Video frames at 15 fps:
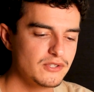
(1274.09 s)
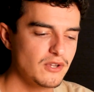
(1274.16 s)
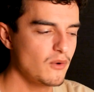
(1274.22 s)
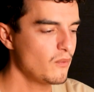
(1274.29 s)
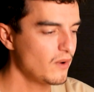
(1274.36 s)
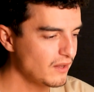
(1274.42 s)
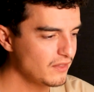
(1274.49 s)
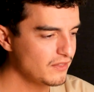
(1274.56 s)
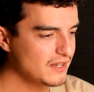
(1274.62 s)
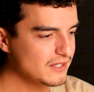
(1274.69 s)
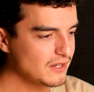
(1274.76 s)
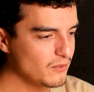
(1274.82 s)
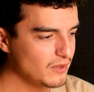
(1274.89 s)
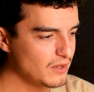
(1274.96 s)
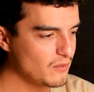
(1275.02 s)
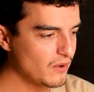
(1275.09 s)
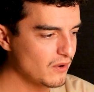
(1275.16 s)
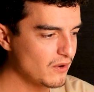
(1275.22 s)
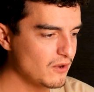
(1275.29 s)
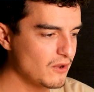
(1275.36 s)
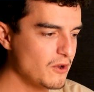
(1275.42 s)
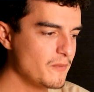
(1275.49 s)
So one of the things I really want
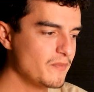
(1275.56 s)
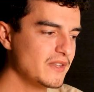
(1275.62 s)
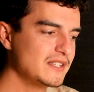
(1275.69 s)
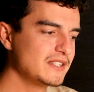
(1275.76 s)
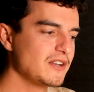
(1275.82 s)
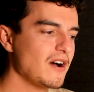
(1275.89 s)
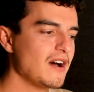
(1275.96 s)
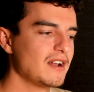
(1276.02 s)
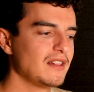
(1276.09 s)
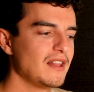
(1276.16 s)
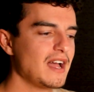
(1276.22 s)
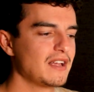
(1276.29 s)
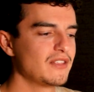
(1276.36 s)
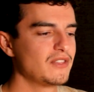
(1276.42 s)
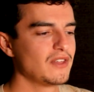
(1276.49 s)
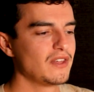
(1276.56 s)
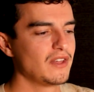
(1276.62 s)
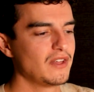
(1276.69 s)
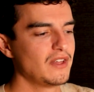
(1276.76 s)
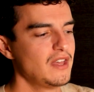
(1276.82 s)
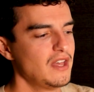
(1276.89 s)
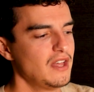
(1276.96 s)
to do, this is kind of like
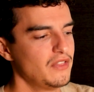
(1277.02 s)
the